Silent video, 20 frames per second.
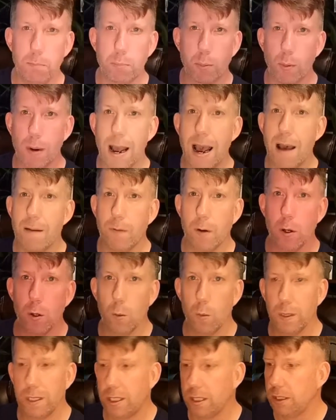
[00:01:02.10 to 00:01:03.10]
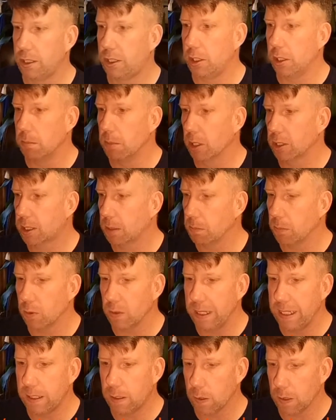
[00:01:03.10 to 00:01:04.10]
Bravo, which is your Merchant
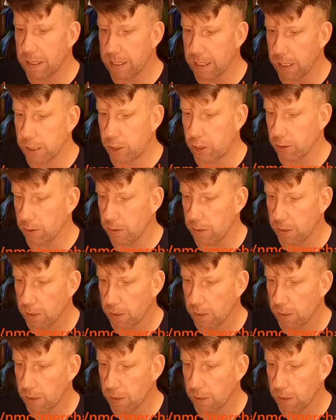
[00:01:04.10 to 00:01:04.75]
Marine credential,